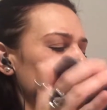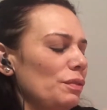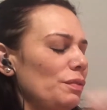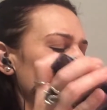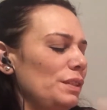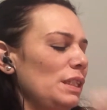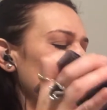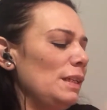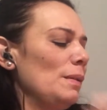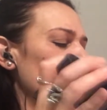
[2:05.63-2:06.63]
to the
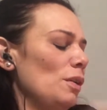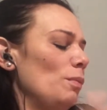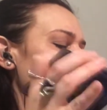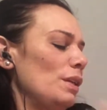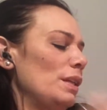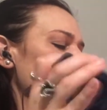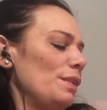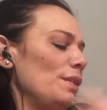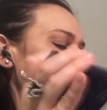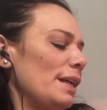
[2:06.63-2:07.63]
15th with your love
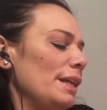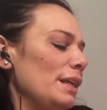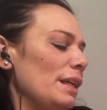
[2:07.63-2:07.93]
and your light.